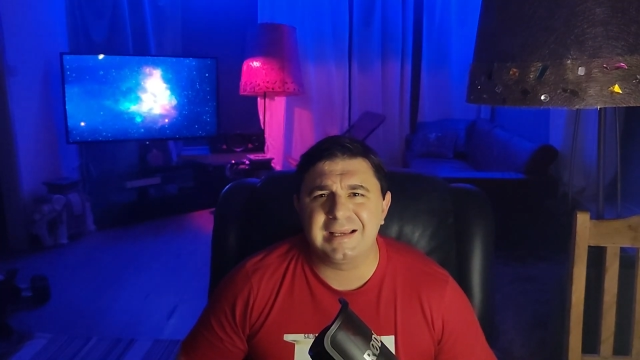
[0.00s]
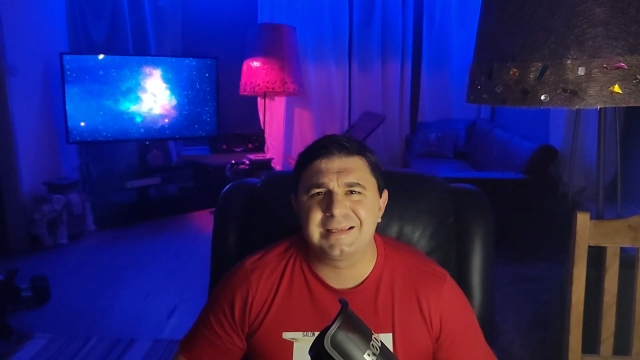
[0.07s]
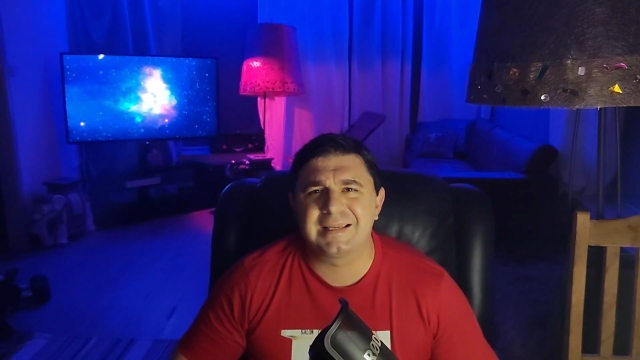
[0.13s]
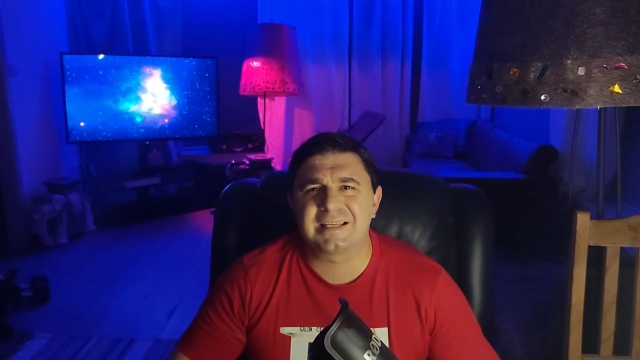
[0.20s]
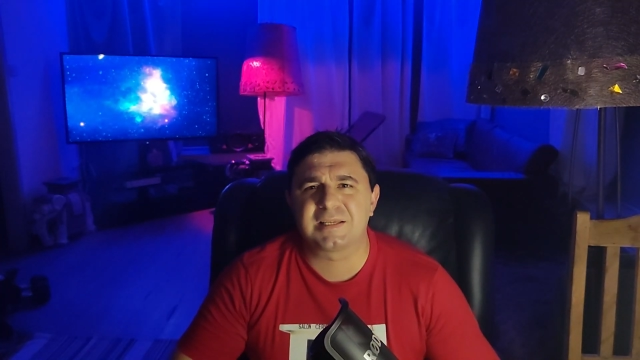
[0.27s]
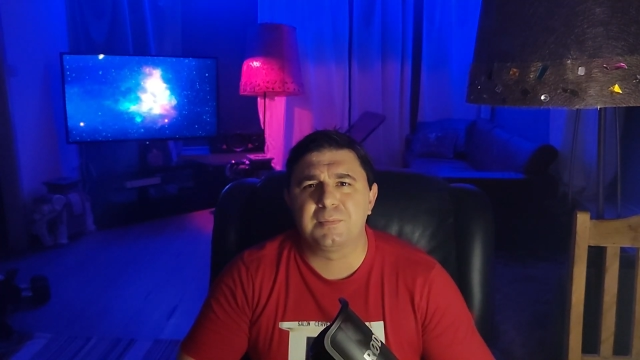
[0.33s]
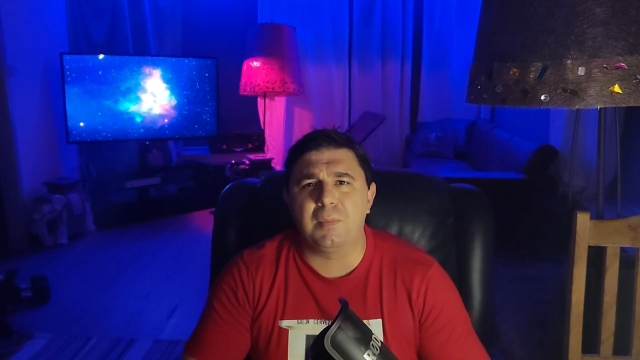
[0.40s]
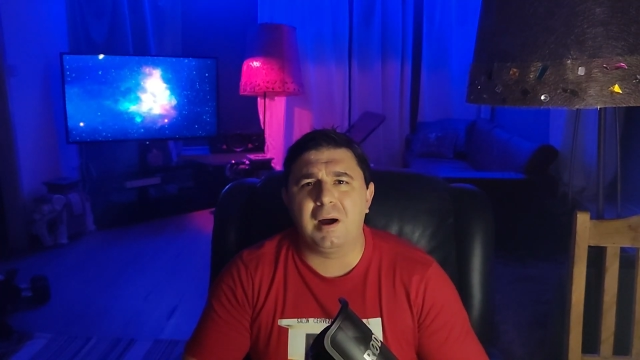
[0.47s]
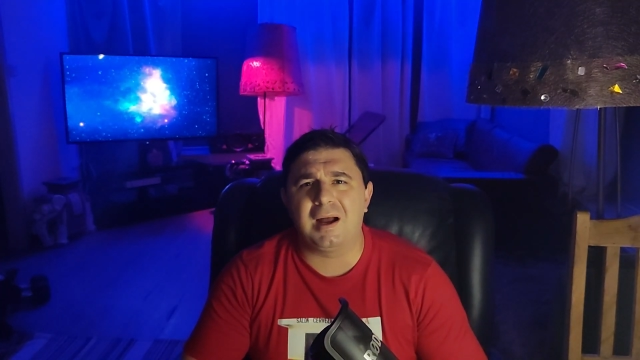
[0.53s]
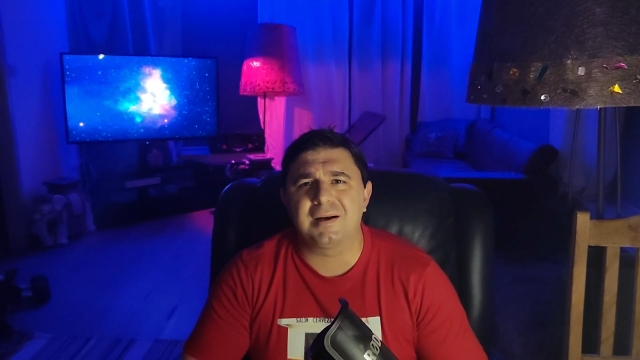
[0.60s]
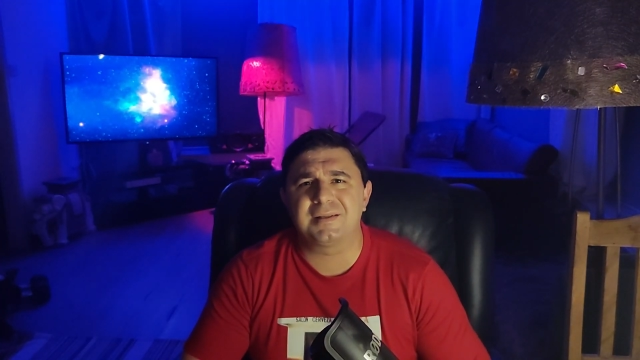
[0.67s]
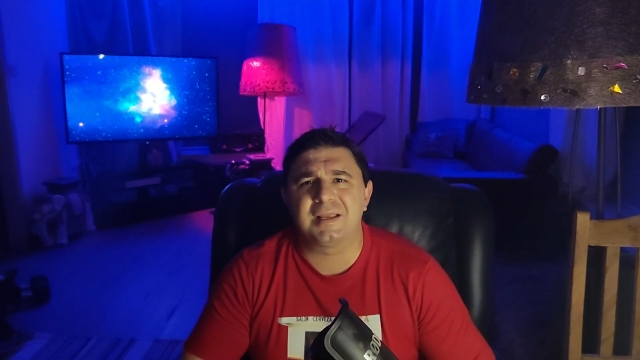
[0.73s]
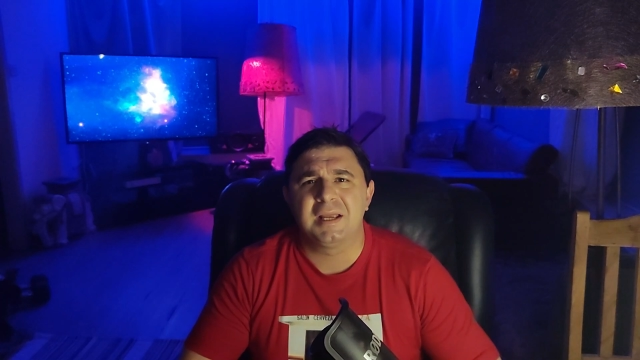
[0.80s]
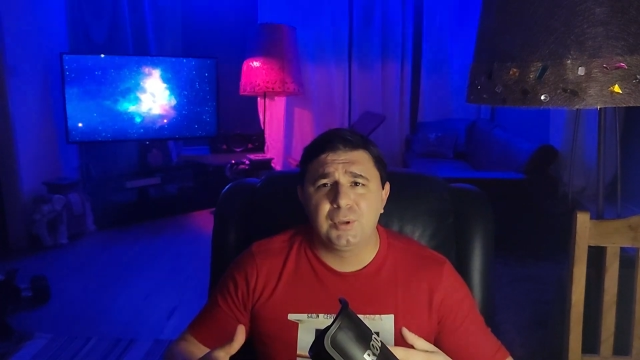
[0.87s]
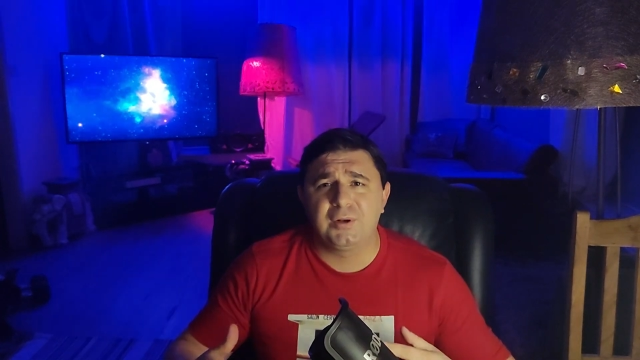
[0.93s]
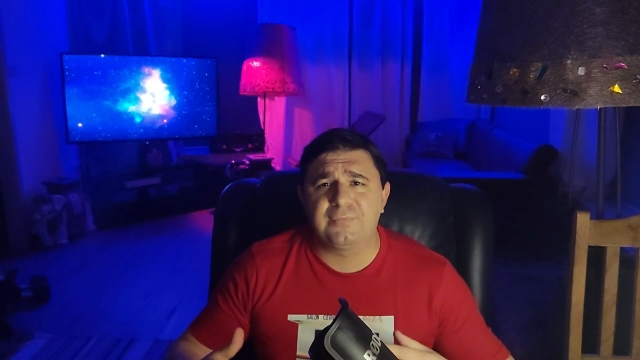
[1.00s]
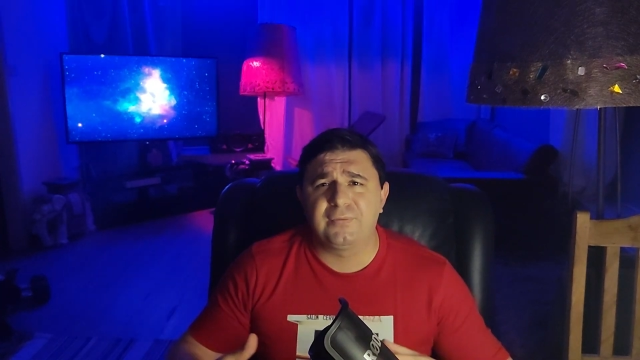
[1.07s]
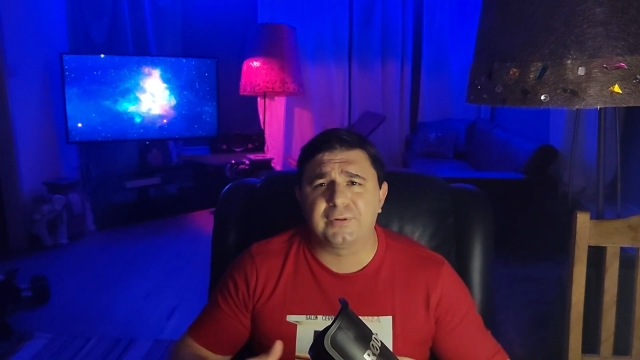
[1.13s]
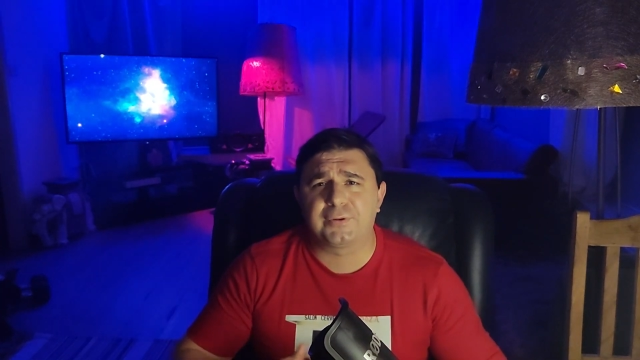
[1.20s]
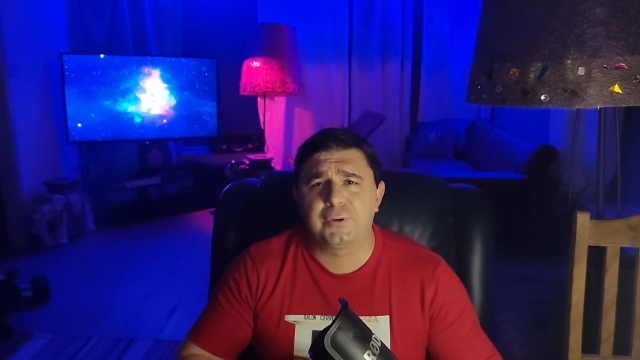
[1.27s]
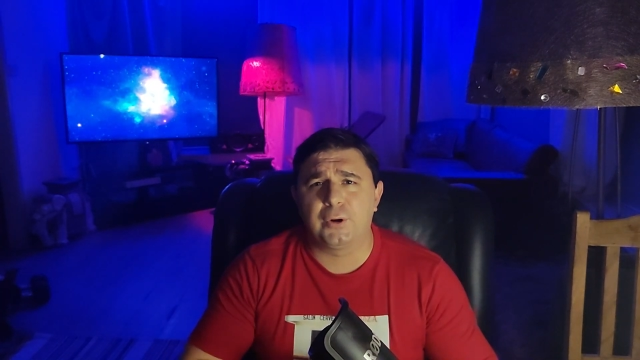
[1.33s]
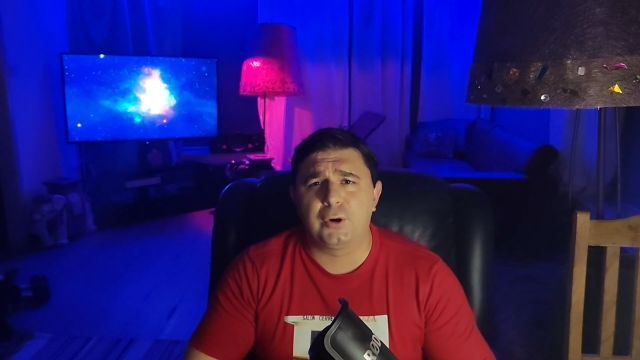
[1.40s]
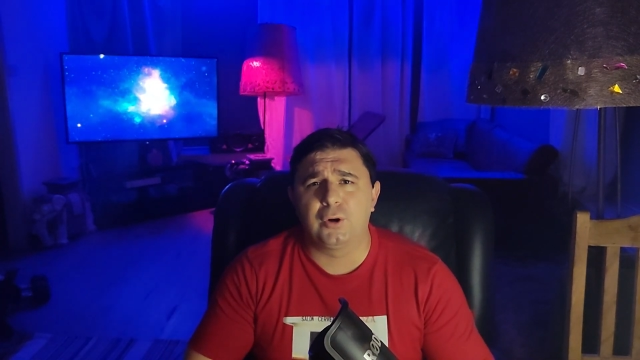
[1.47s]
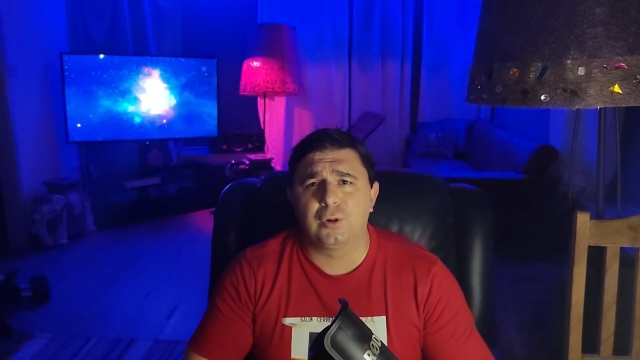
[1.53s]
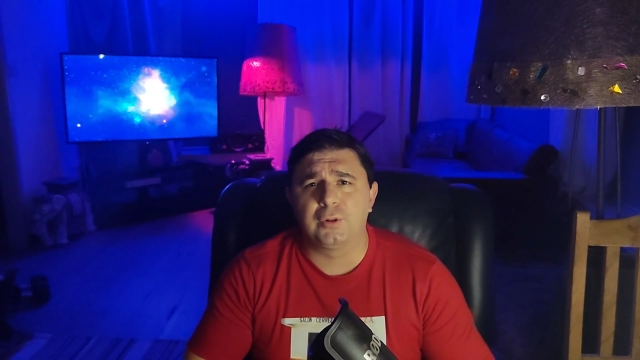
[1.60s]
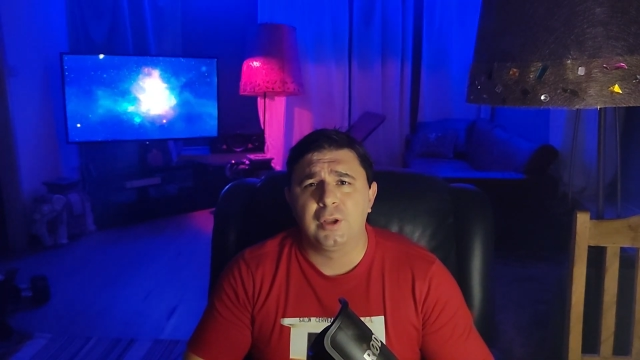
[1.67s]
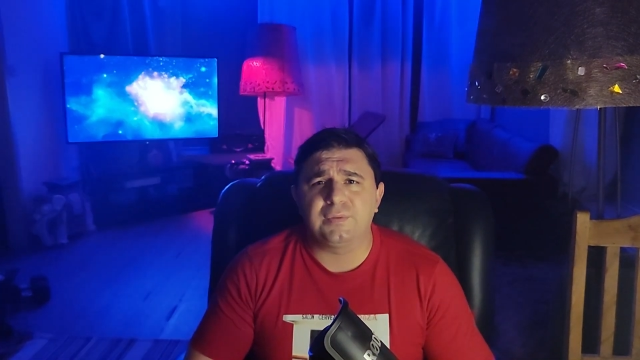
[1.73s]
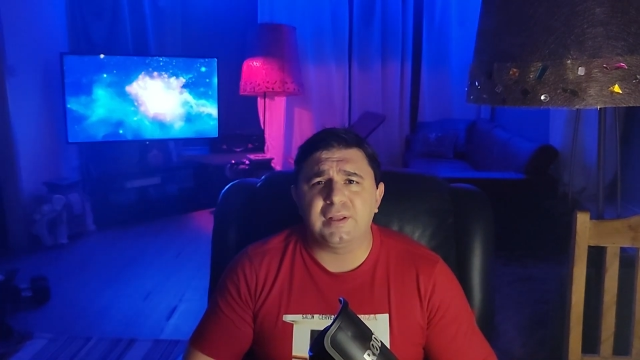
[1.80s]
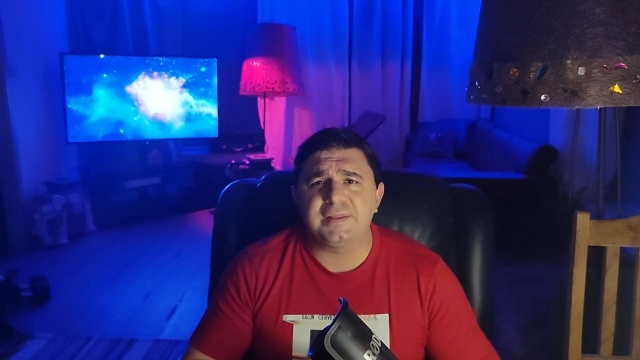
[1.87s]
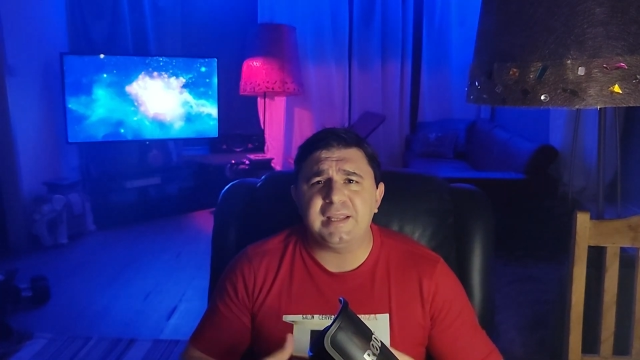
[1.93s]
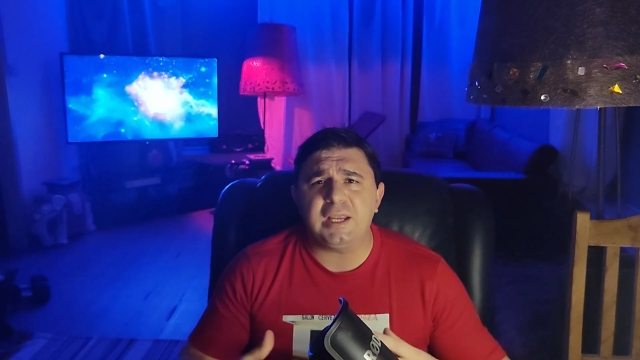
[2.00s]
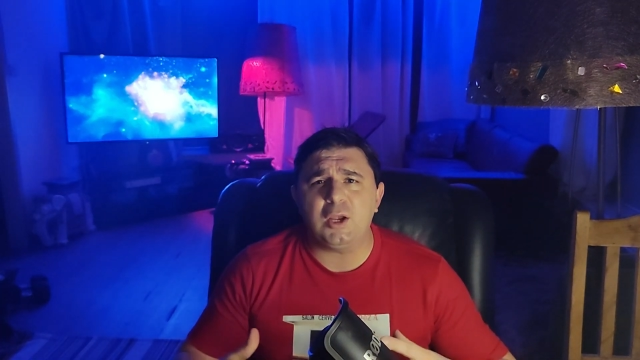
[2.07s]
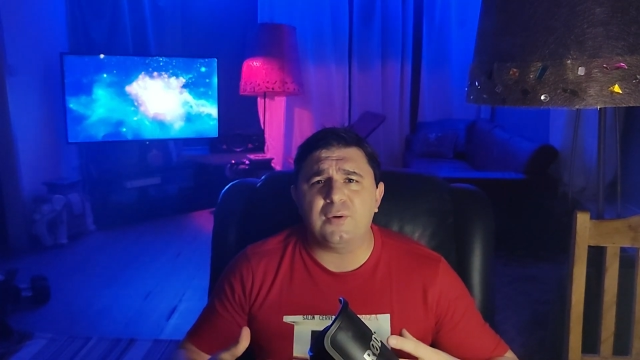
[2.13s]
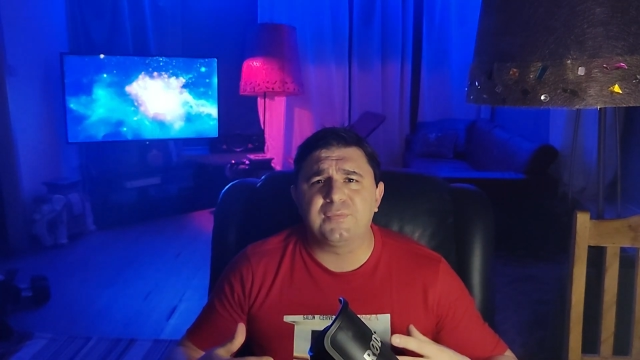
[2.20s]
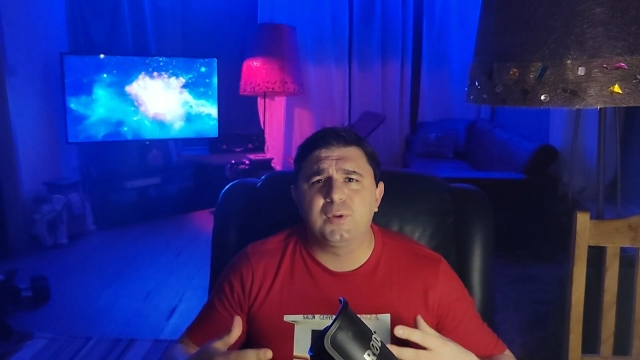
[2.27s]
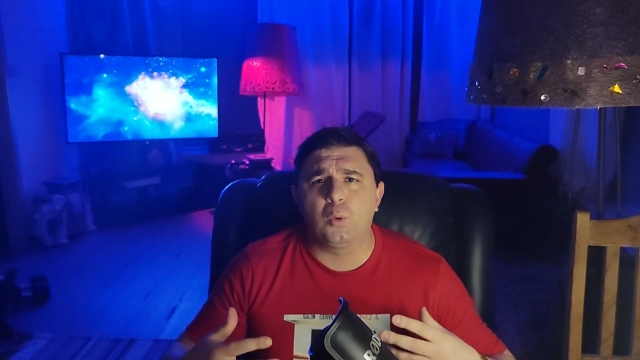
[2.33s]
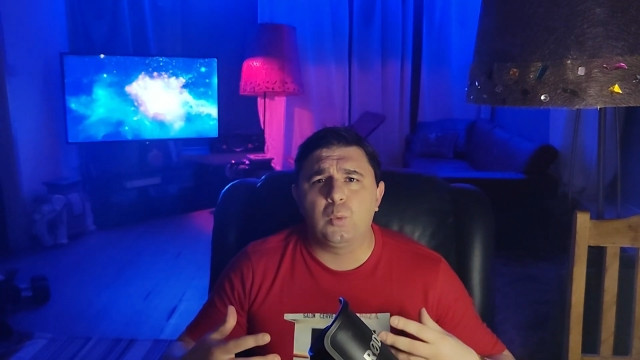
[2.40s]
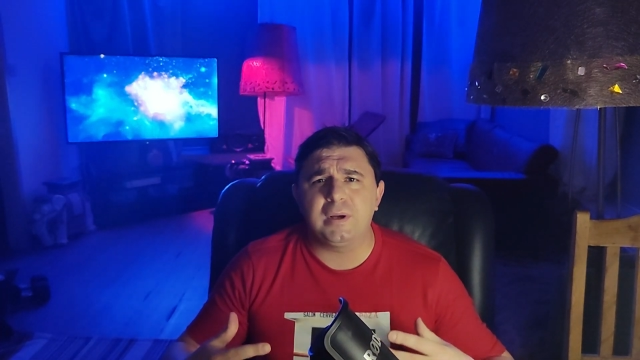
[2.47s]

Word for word: is a smart, beautiful girl. On the day of the